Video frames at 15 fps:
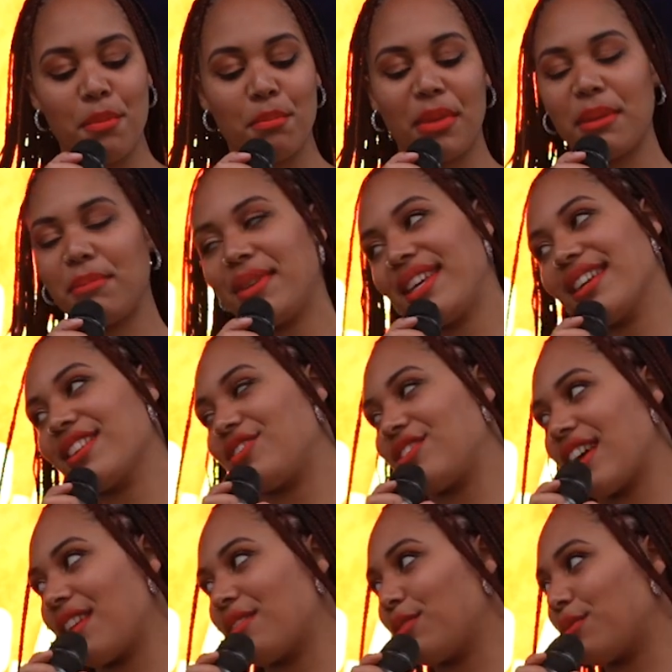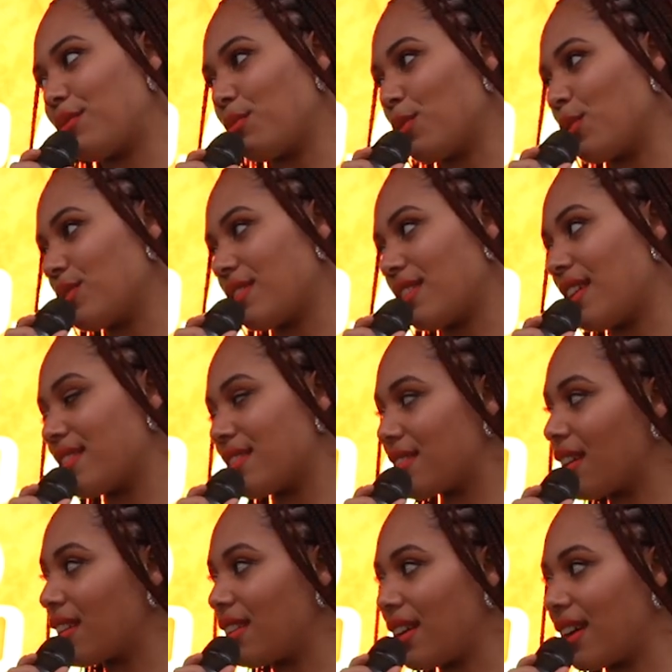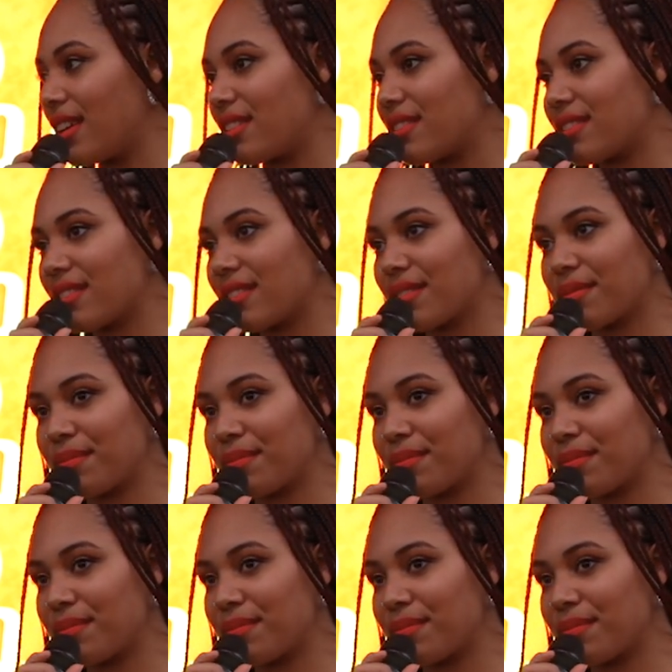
by being a channel for water and sunlight.